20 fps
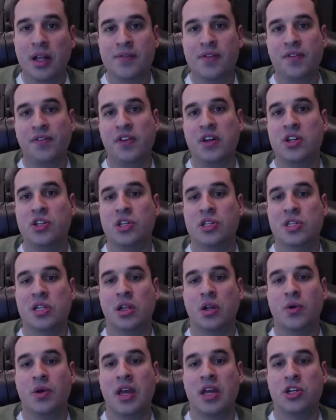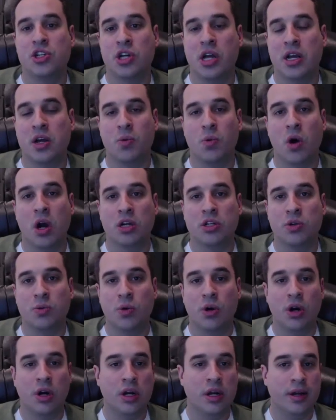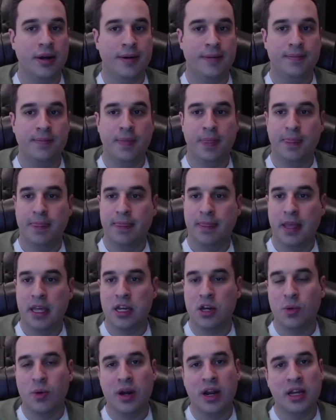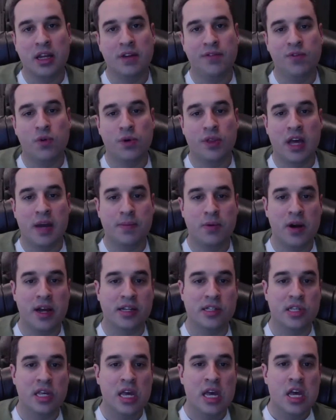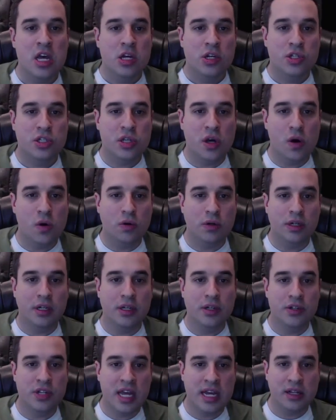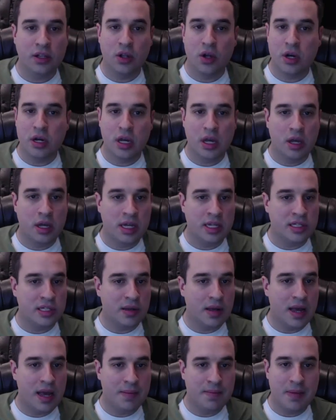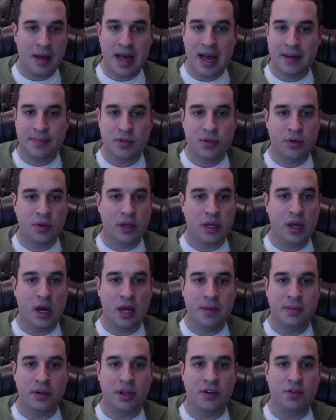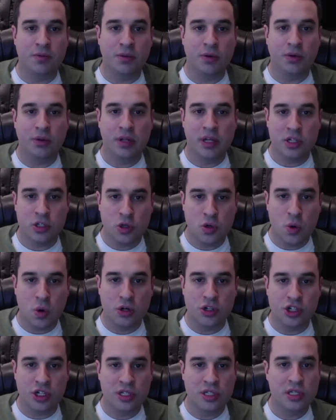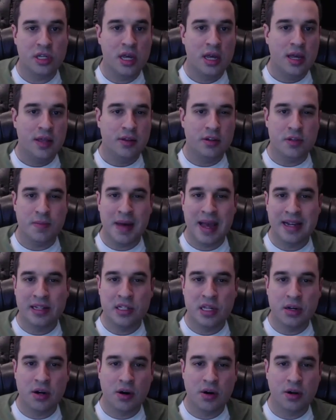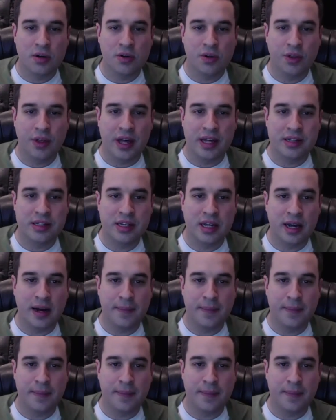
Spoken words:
love the finishes and the location. I can walk to work. And you know what? I can afford that price. So you take a look. It's absolutely unbelievable. It's gorgeous. There's a magazine article that